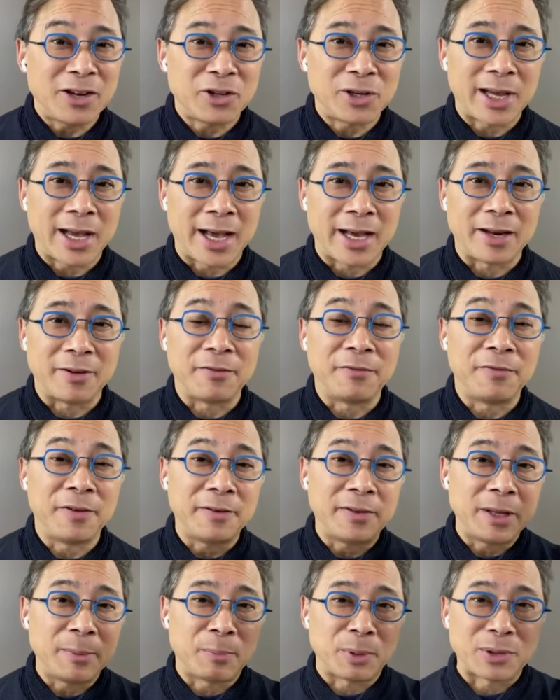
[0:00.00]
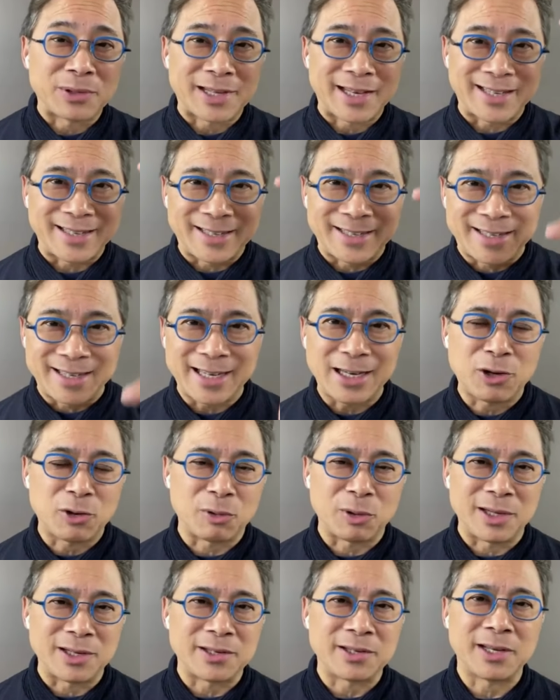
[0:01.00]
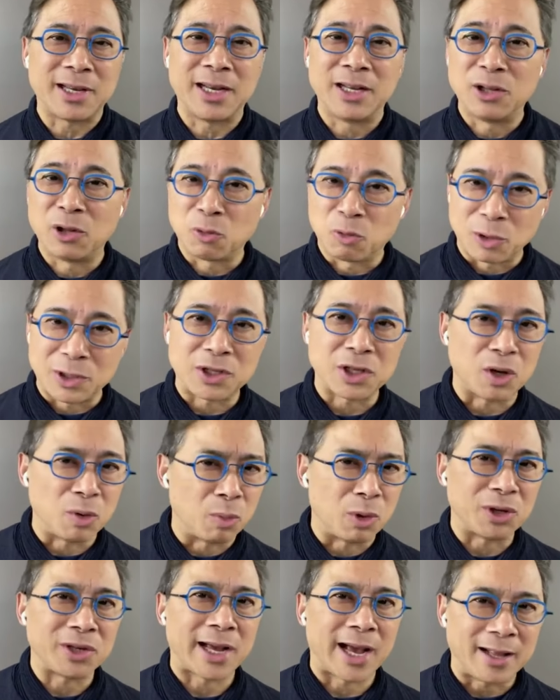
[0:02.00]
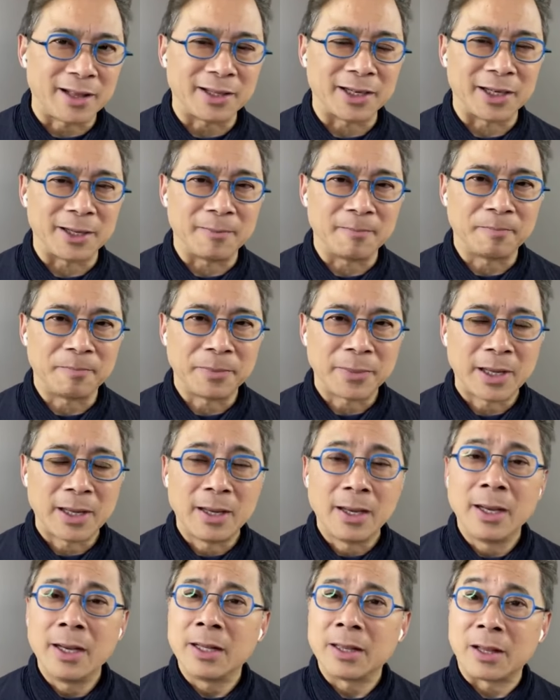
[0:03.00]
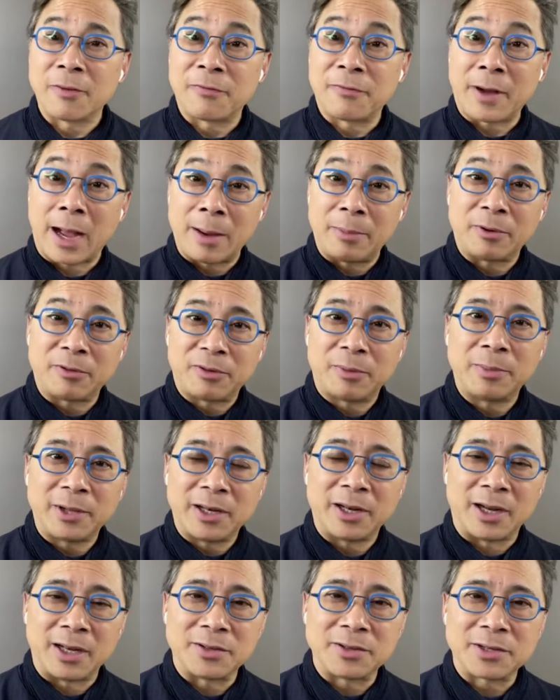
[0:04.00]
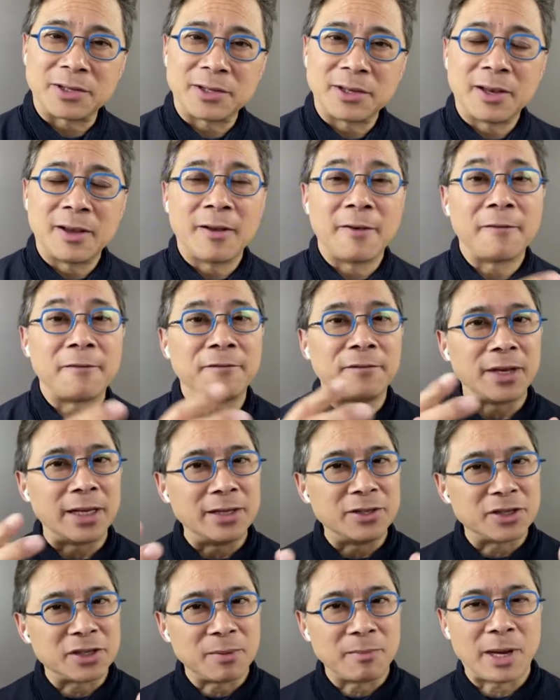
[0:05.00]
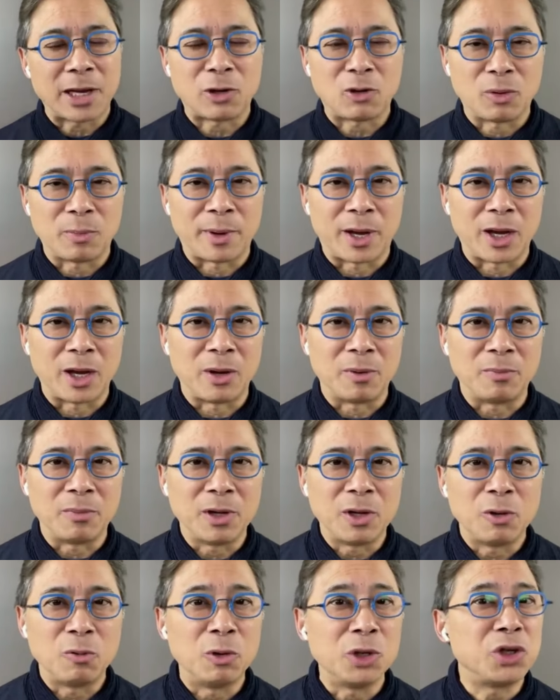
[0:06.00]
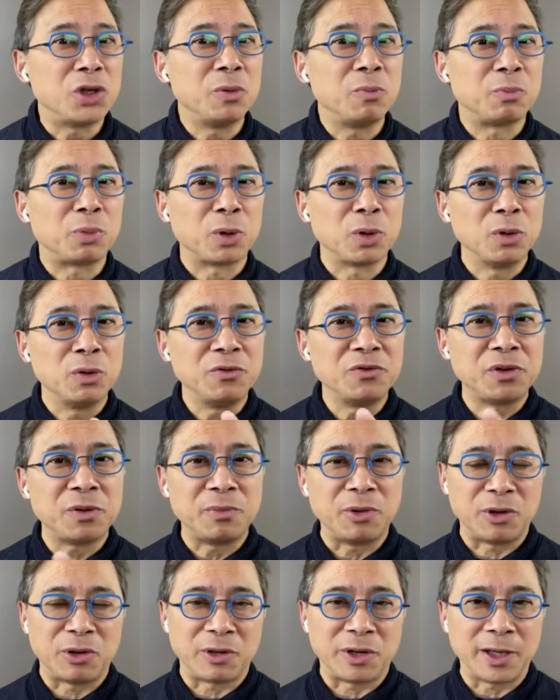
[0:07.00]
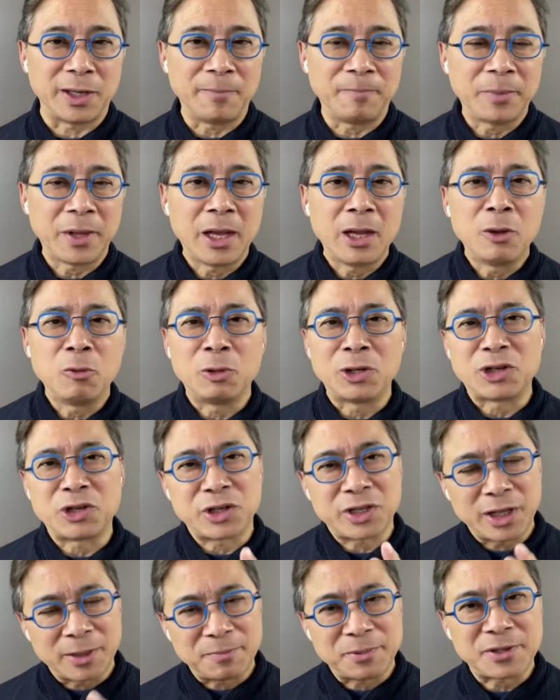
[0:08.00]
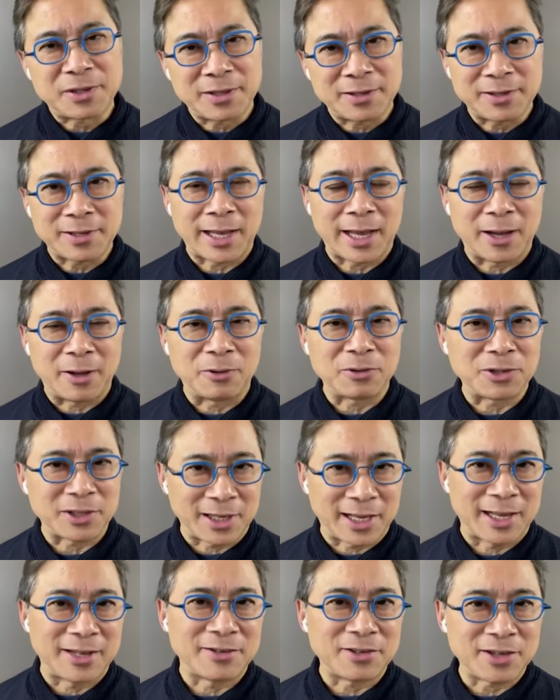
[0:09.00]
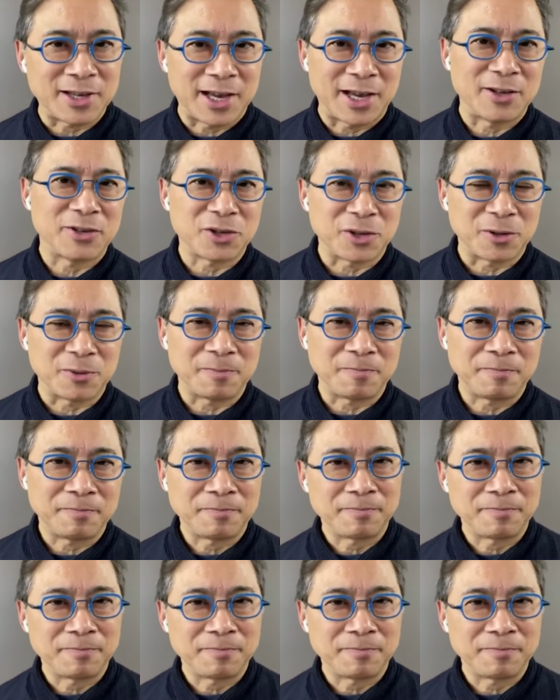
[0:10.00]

actually had a 50% decrease in the risk of mortality. The fiber from the nuts feeds the microbiome, which improves immunity, which tips the scales against cancer.